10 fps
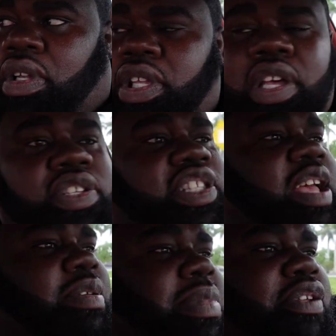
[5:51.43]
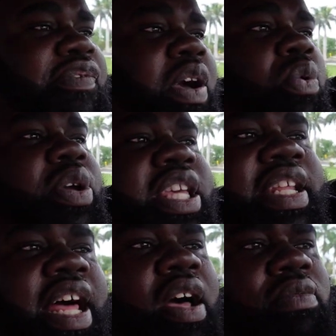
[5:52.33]
You understand me? Matter of fact, when we
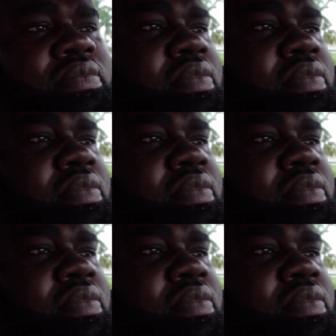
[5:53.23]
get out,